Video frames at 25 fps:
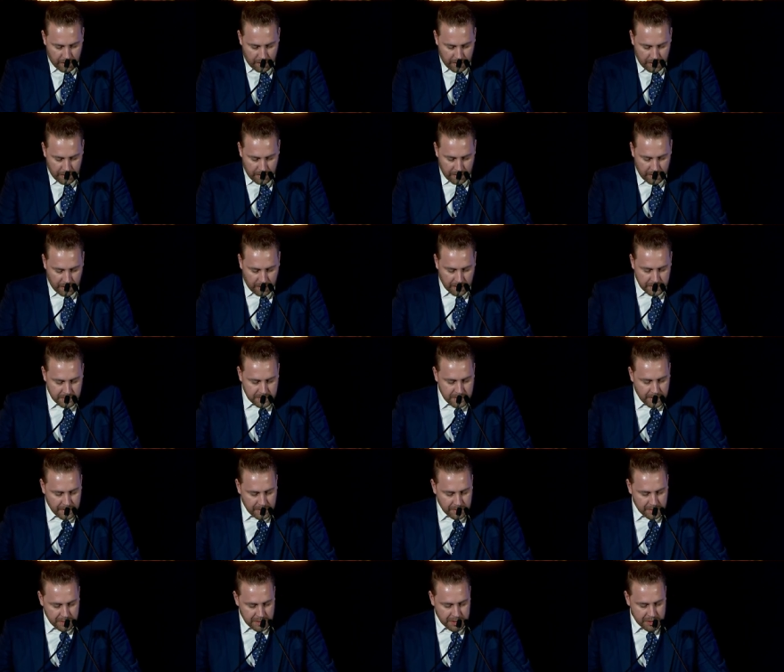uh, are
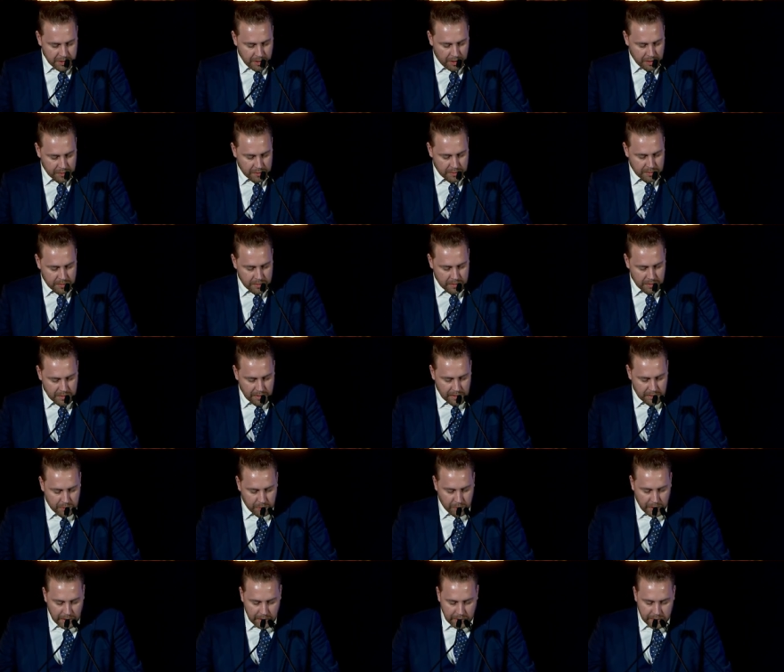tender shots
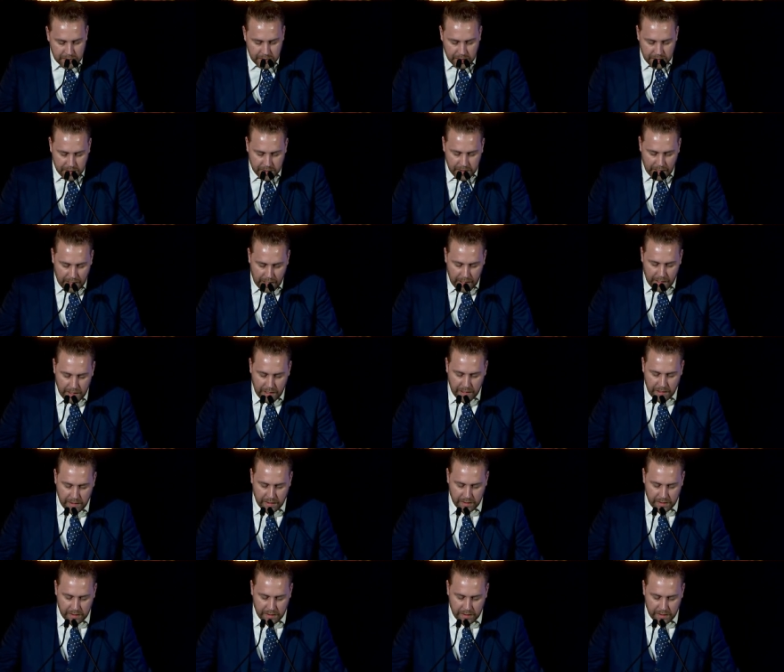that wilt and die